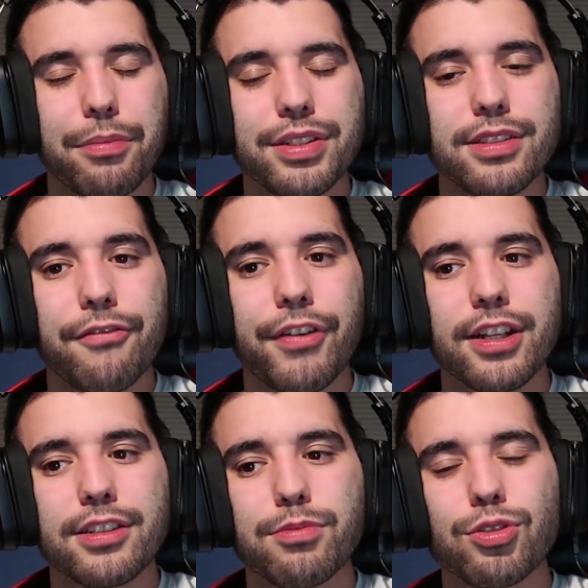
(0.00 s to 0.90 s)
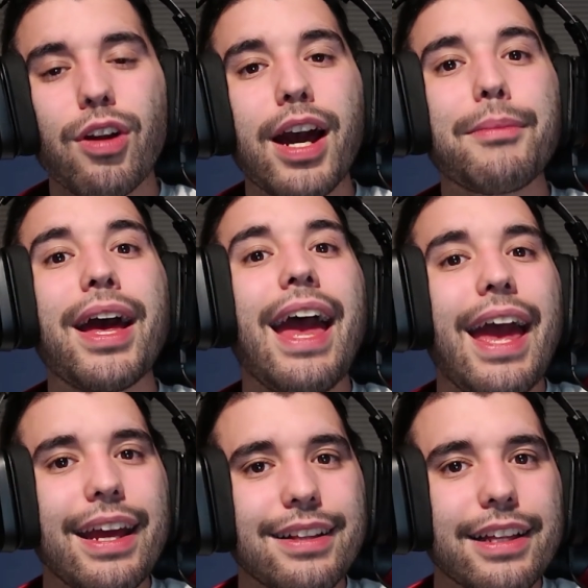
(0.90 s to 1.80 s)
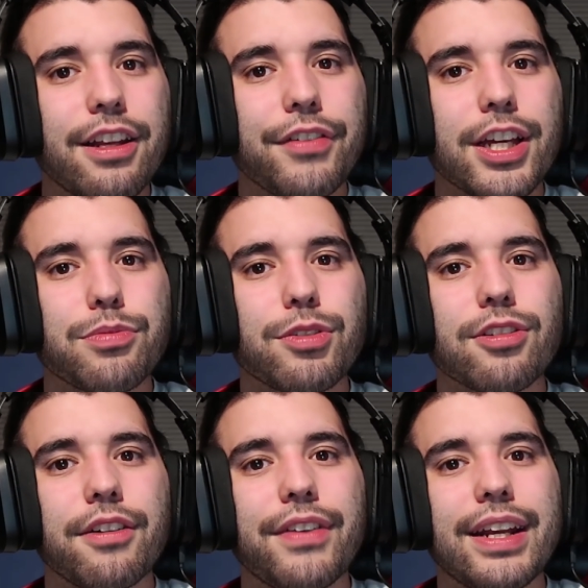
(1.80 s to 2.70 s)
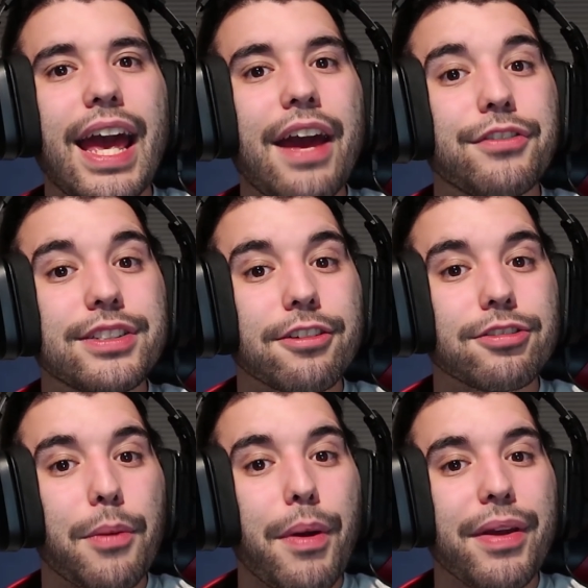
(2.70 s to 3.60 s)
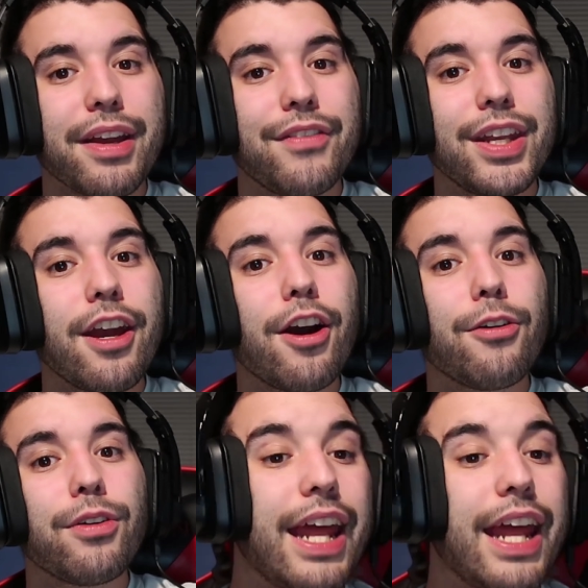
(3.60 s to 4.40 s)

Please don't forget to subscribe and click the notification bell to get notified every single time I make a video.